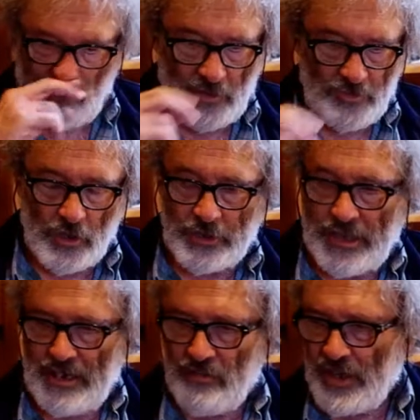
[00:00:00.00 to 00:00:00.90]
We've got an
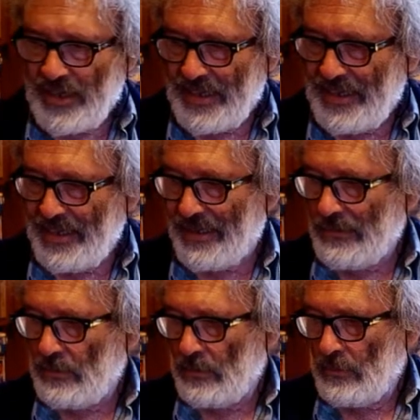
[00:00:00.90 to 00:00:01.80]
area here
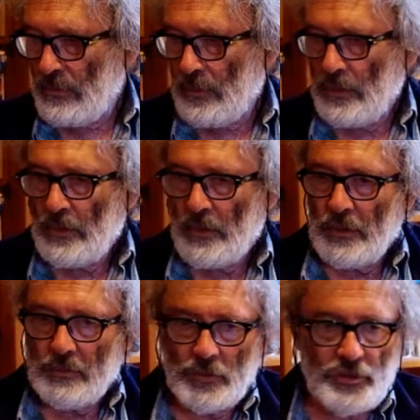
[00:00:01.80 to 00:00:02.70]

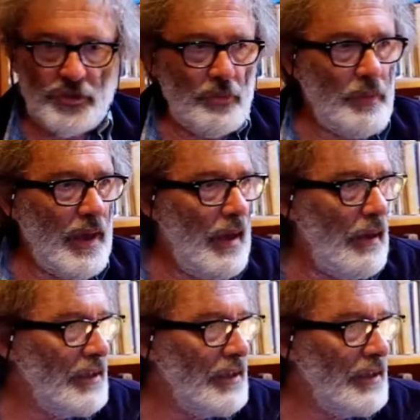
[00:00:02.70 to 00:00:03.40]
which is about